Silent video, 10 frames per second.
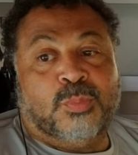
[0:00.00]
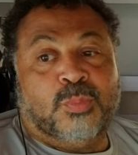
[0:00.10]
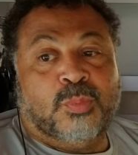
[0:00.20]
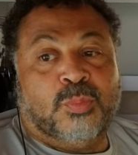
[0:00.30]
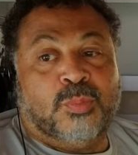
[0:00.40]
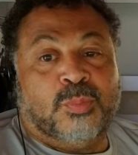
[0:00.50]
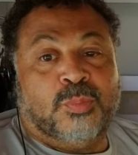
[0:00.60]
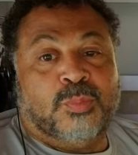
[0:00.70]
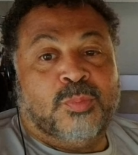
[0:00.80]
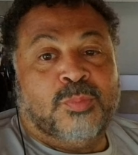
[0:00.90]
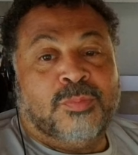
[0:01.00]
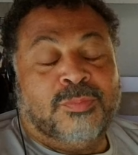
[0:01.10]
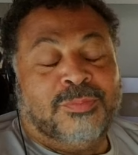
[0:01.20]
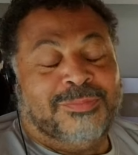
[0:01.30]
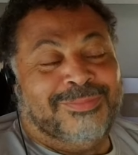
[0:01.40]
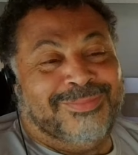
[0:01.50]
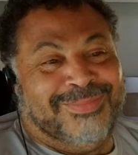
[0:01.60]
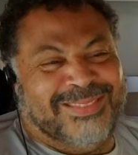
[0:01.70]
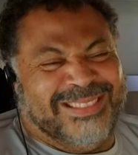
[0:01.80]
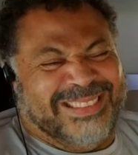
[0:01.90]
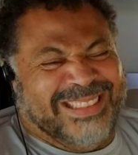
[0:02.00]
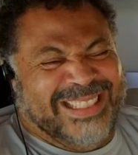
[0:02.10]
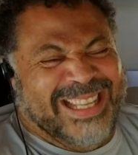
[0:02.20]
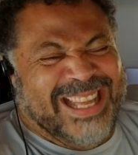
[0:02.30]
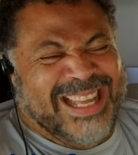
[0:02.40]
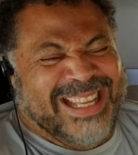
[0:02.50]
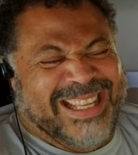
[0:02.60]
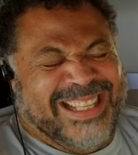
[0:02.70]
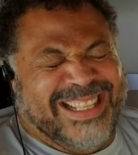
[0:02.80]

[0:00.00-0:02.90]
The person shown says nothing.